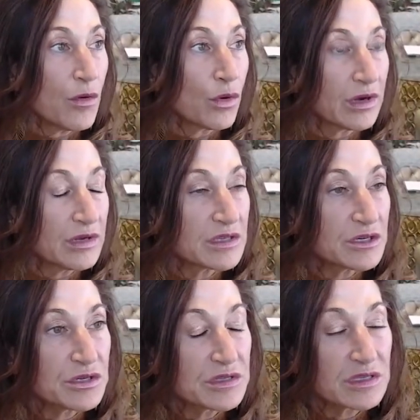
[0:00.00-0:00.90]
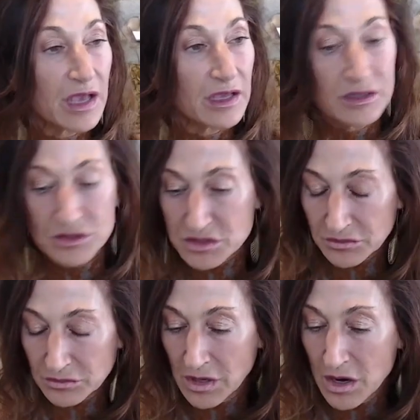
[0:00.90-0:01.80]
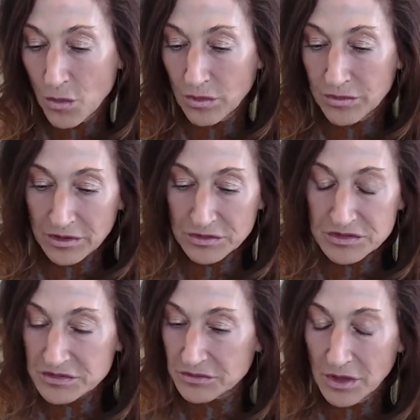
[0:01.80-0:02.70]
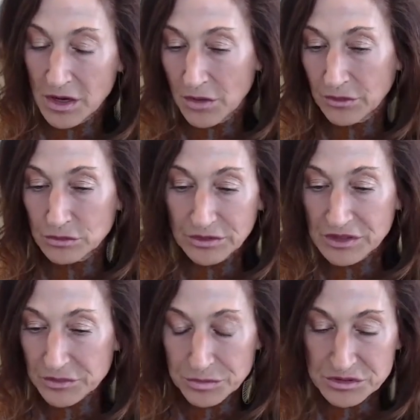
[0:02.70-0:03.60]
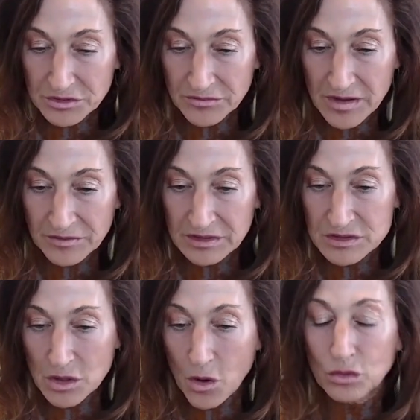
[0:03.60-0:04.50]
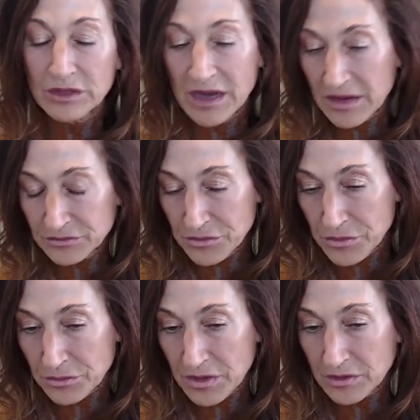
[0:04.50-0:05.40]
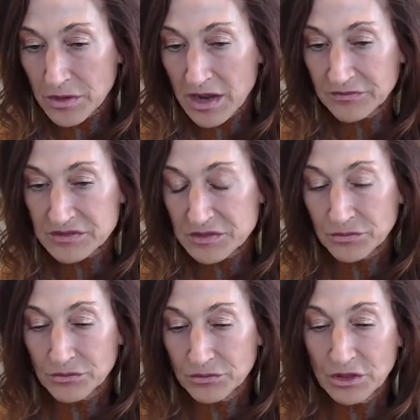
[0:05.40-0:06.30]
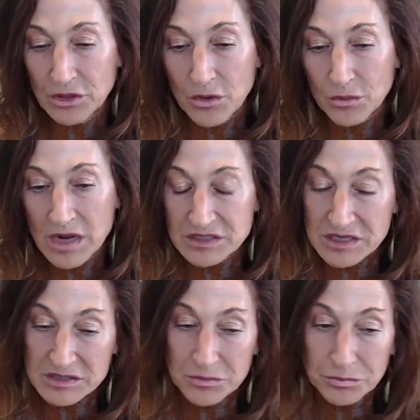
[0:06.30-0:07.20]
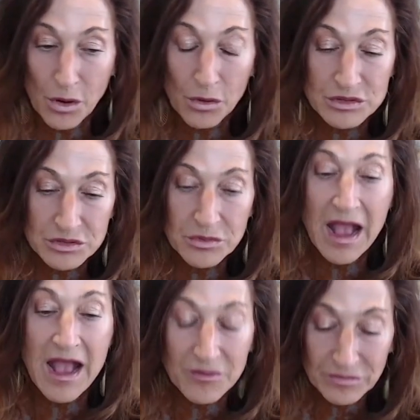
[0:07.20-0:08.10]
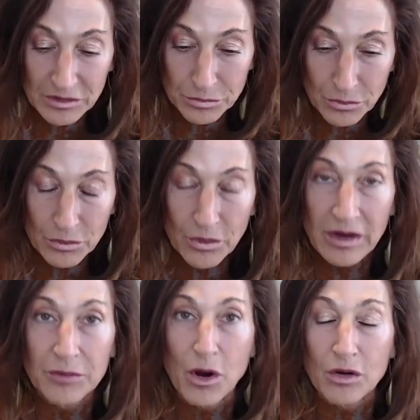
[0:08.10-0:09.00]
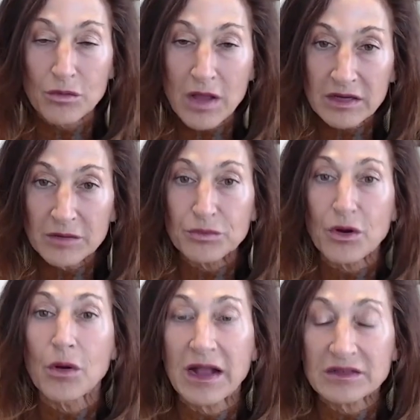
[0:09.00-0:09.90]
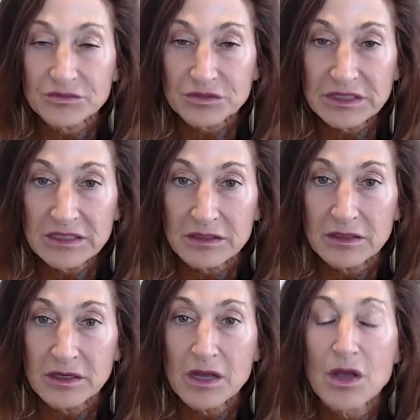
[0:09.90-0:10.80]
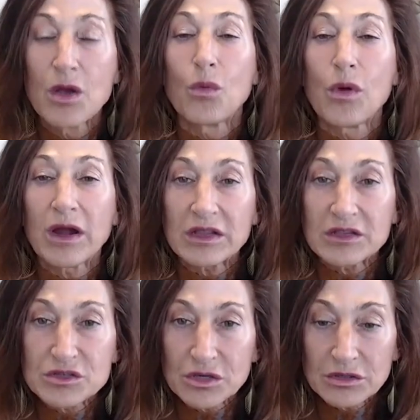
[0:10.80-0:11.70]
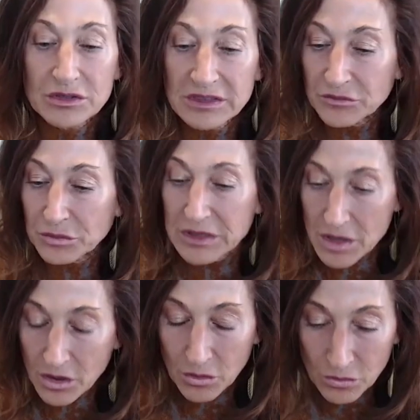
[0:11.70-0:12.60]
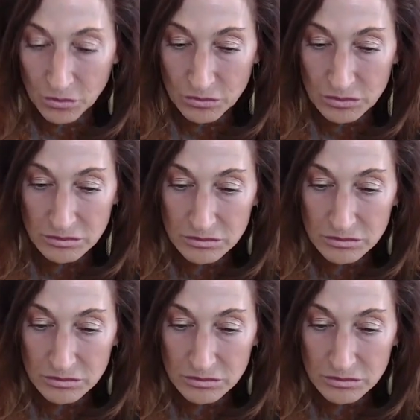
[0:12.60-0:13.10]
organizations get into, where they're looking to preserve evidence only after the threat arrives, as opposed to having a program already proactively, where internally, if we know